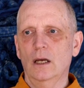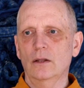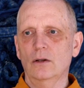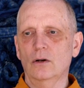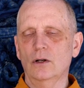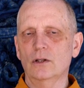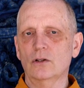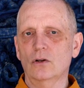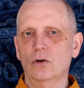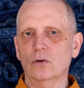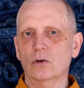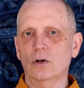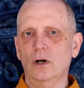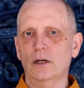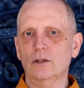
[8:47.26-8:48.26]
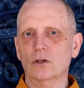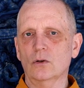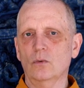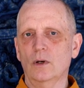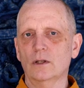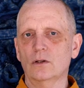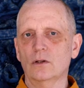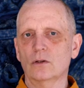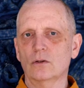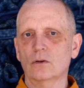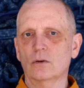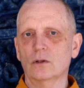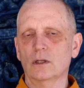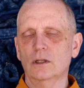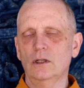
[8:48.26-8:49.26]
There is no consequences
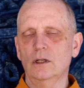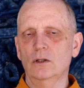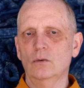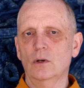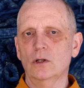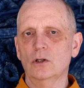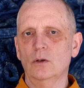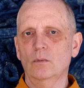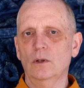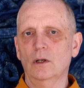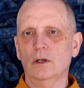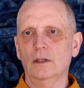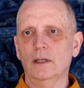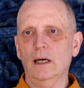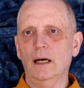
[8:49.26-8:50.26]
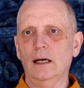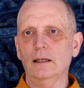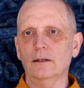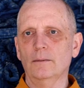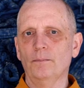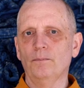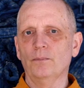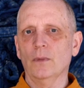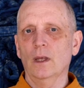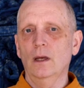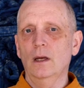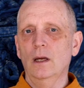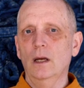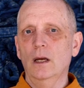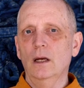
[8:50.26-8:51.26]
or continuation beyond that.
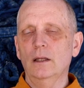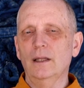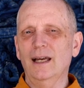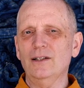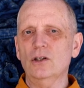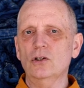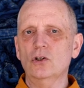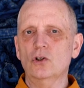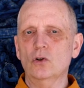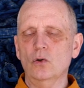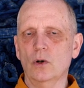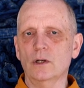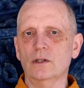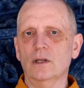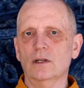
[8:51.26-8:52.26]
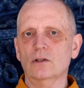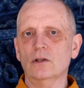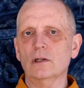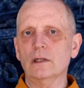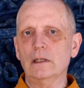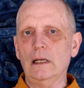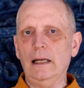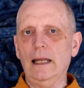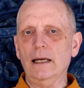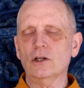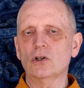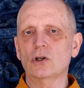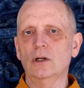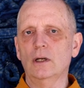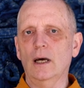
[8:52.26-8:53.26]
That's a choice, that's a
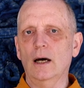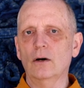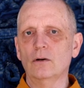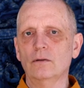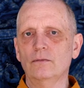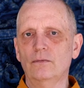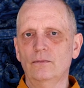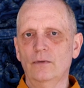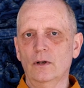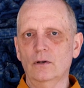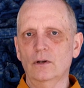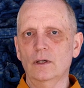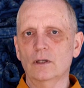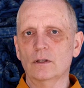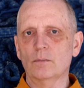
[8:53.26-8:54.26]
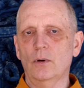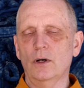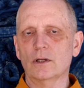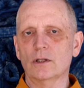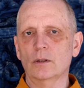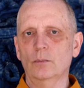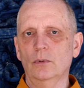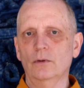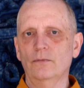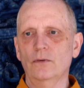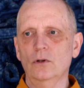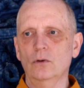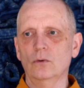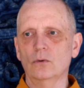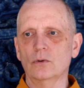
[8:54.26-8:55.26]
selection out of various possible
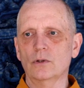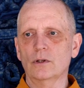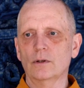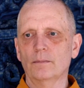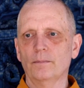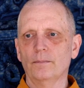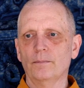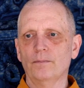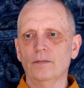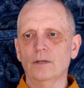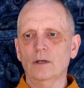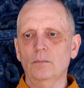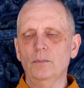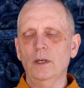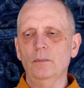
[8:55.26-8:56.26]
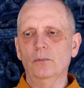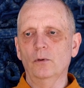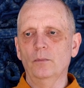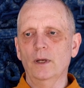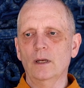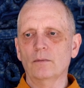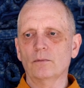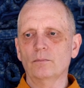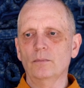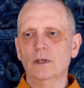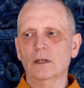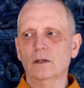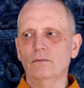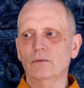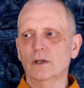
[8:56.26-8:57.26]
views. Some people may be
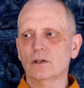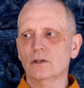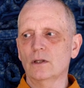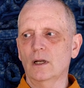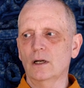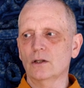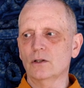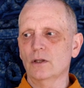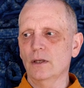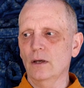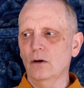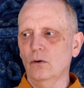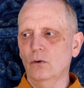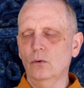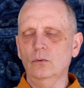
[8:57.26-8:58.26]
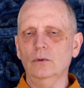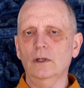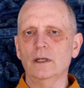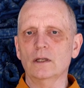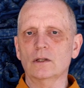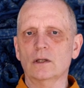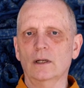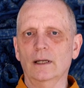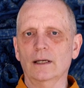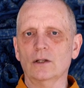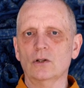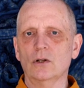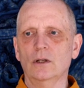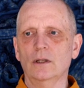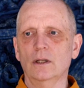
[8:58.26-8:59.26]
convinced that it's the only
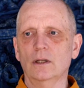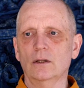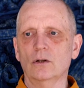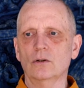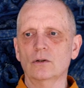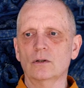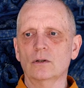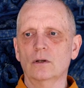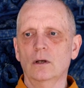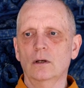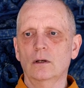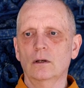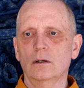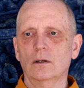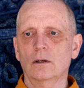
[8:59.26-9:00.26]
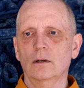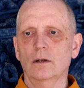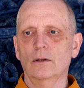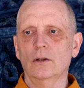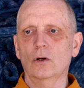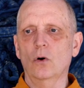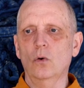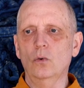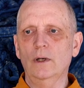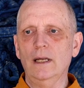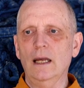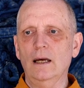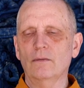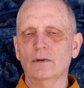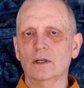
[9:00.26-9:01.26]
selection, that there's the
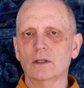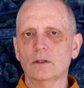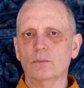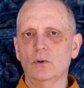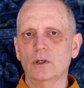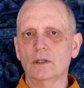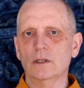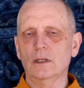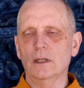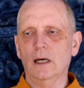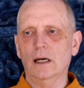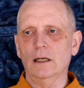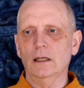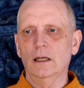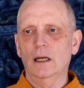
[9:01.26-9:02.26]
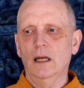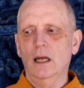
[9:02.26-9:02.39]
only evidence points to that.